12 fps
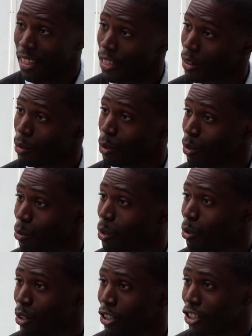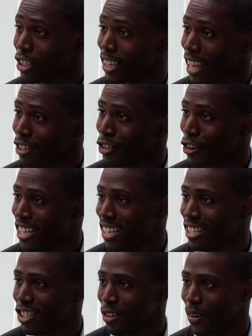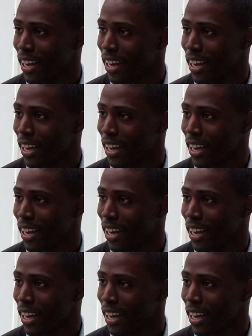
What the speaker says: think we'll just get straight into